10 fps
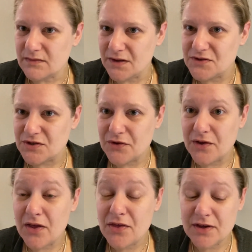So the
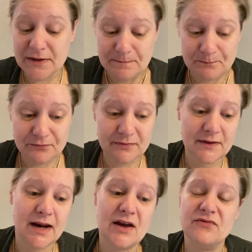other thing
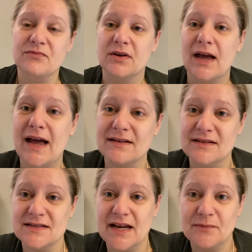that I've had the
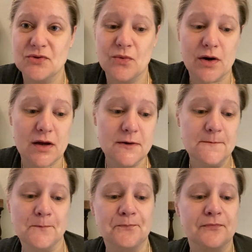time to work on,
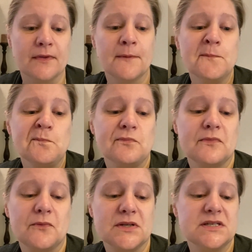
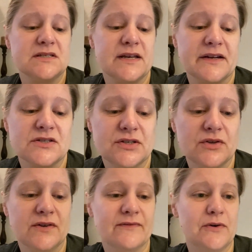which is actually
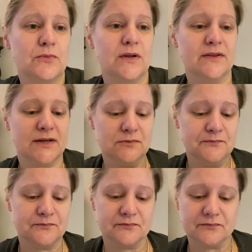going very well now,
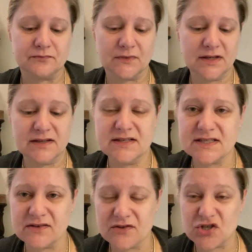is
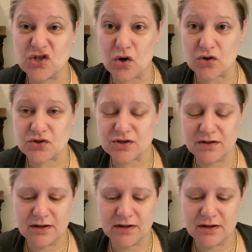the socks.